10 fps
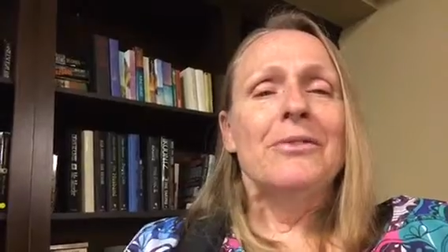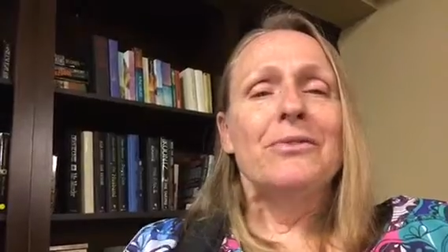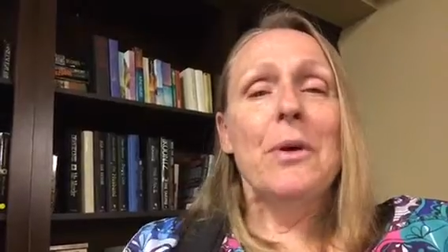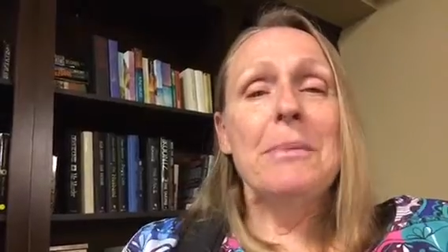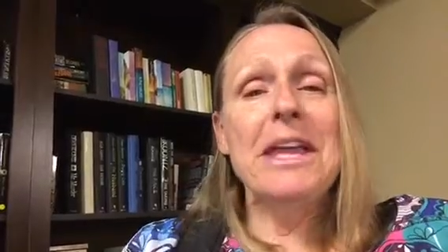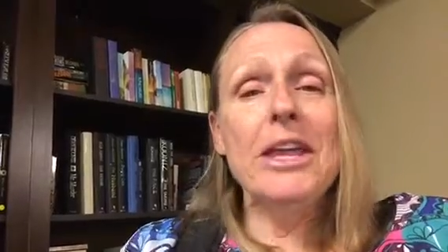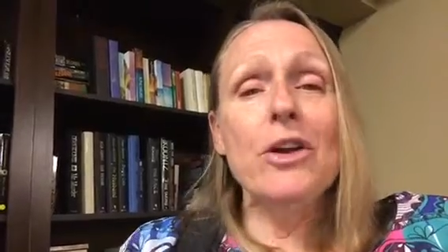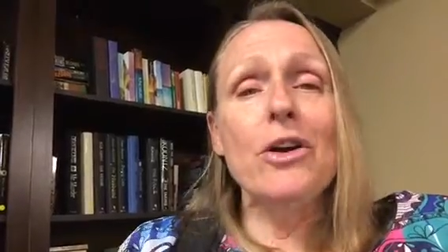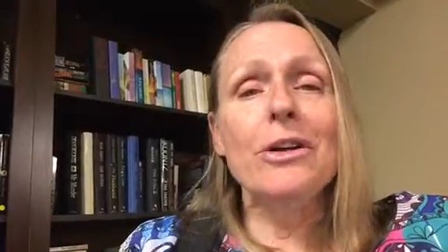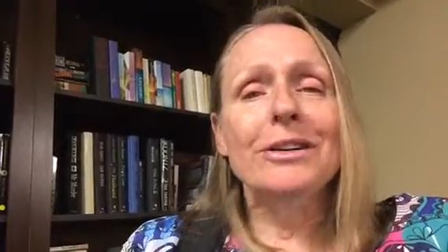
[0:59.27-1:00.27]
From
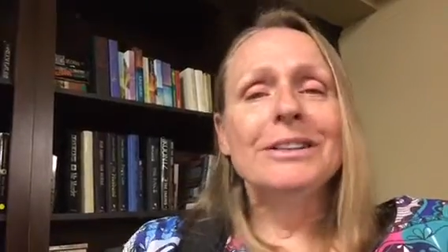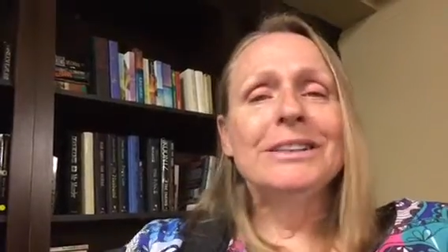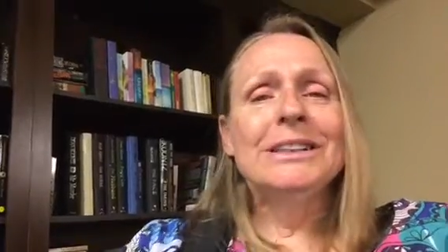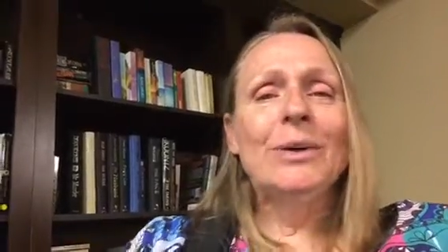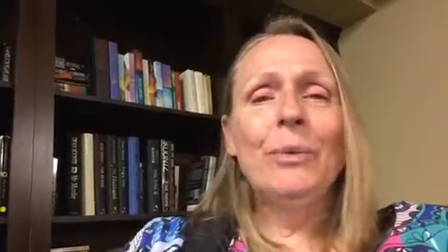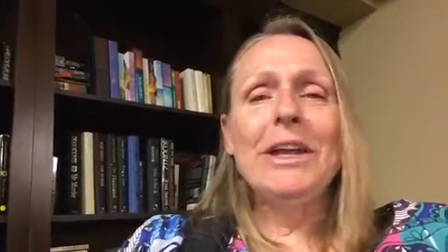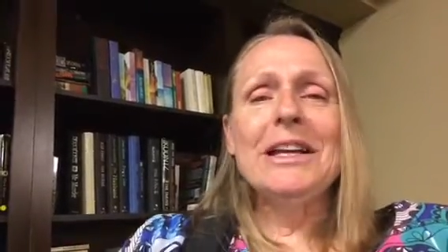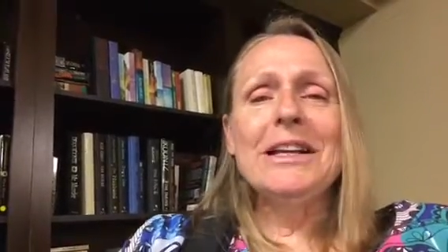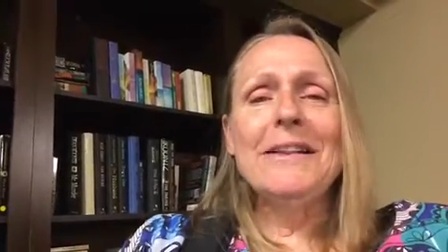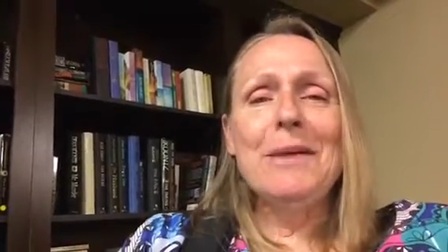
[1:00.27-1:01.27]
here, we
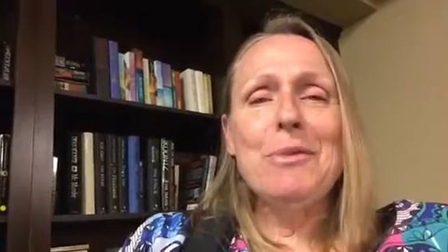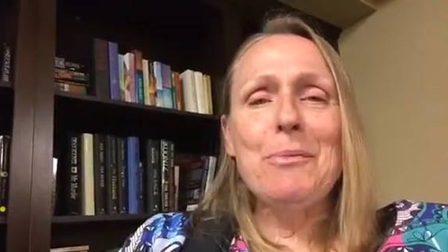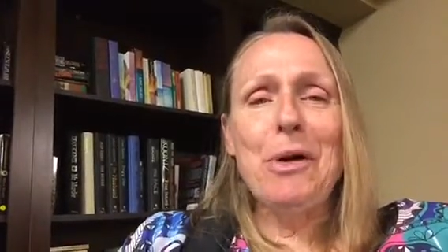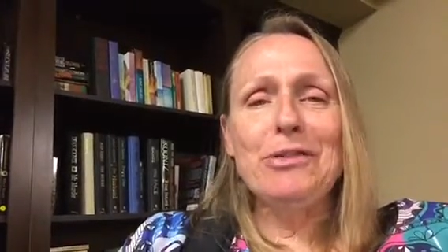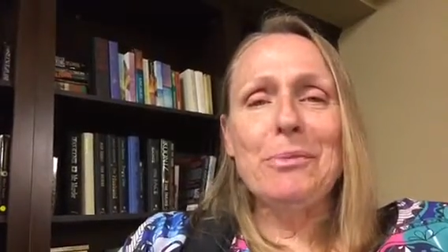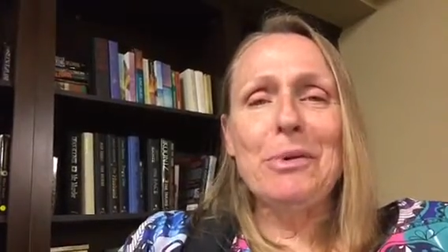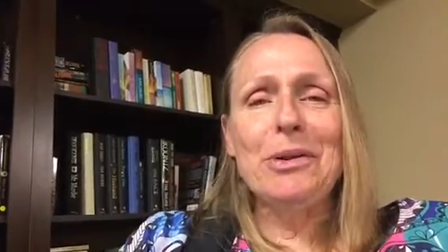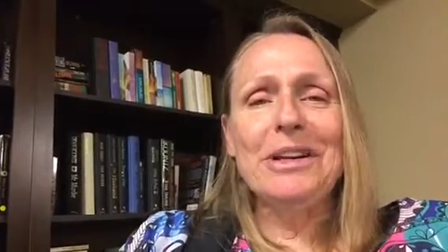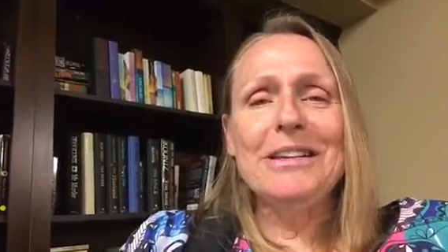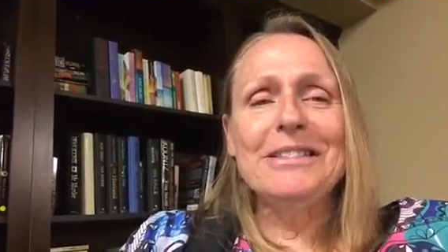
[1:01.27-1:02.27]
can claim the
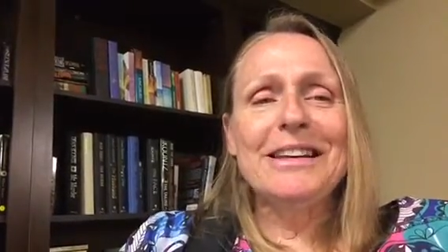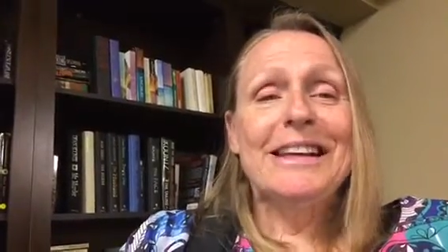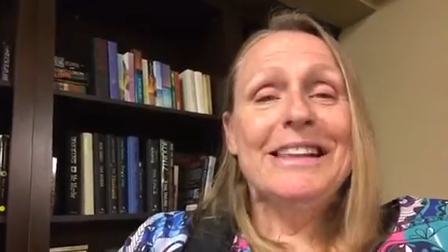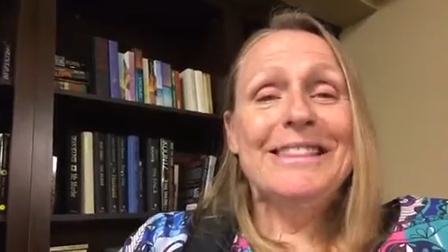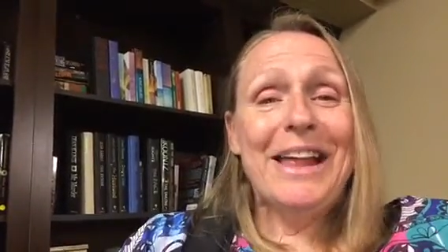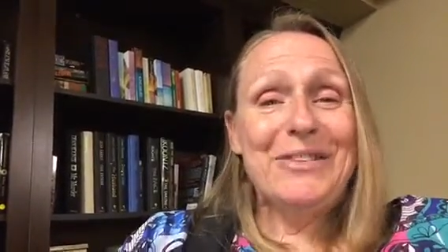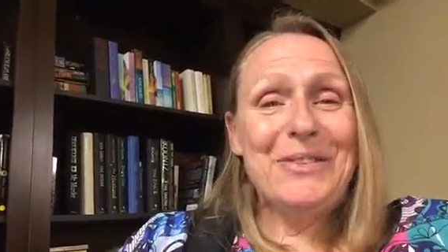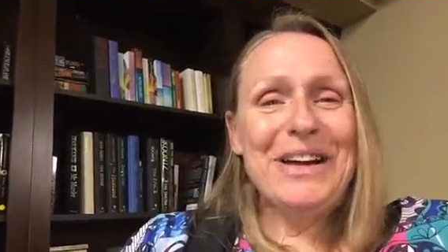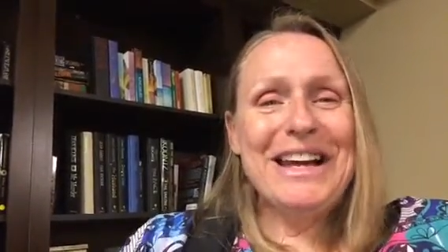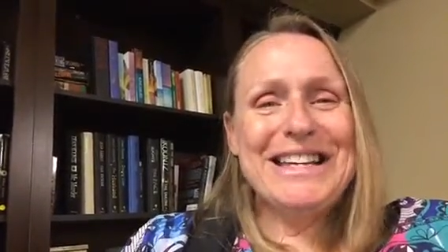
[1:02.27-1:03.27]
possibilities.
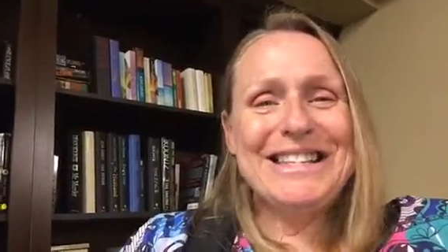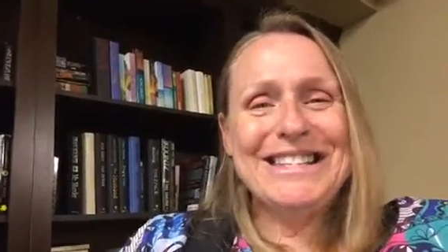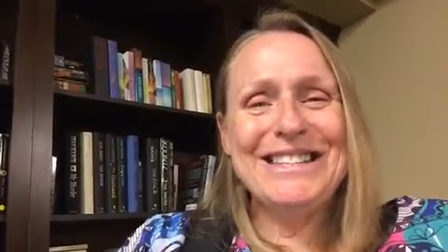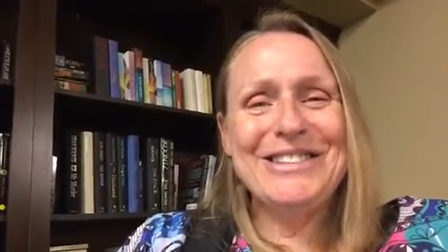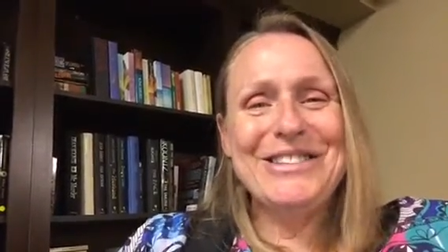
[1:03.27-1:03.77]
That's what I intend to